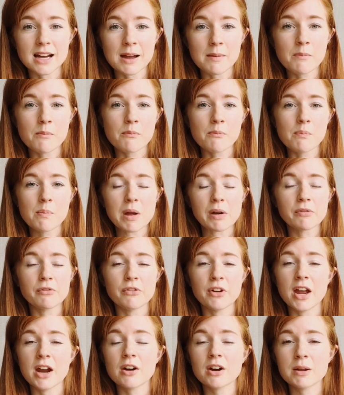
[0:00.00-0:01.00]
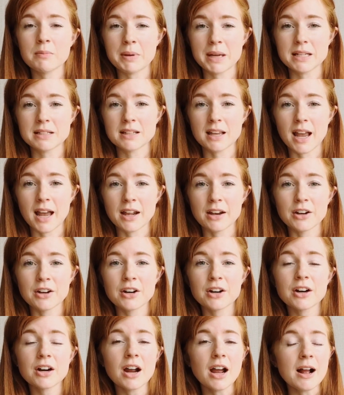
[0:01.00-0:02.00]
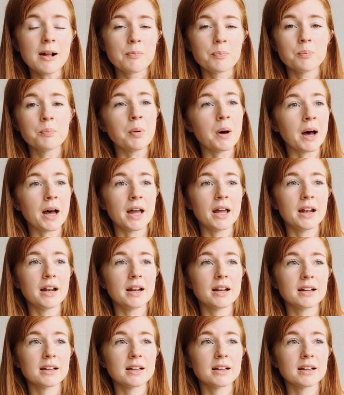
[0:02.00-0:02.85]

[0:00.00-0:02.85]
I'm a very basic editor, but